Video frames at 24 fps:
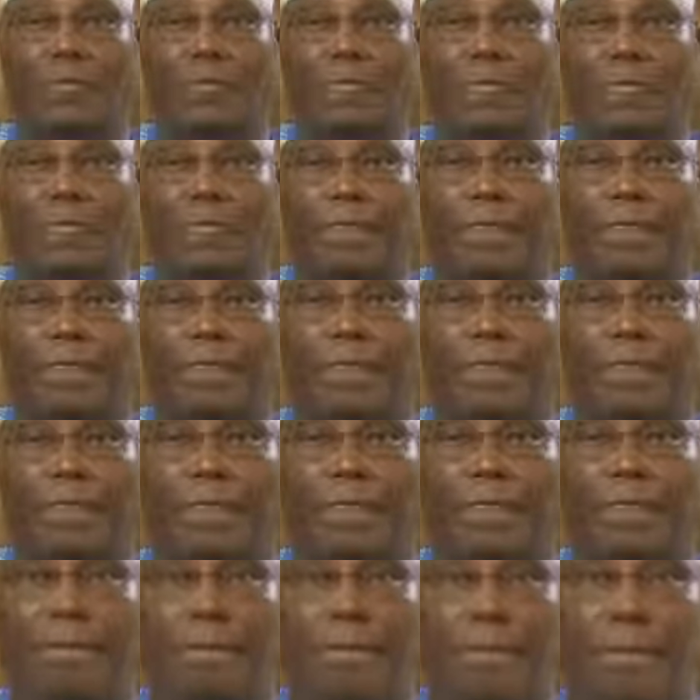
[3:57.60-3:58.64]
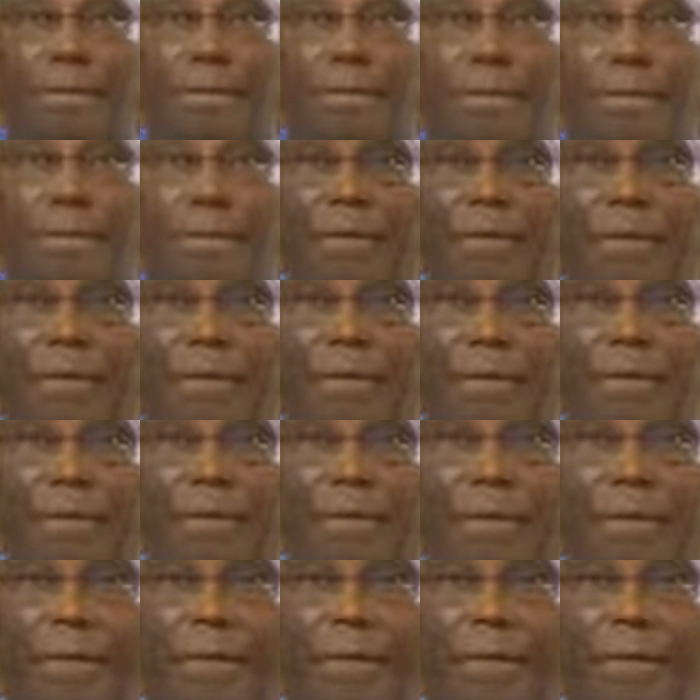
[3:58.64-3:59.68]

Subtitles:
Nobody speaks.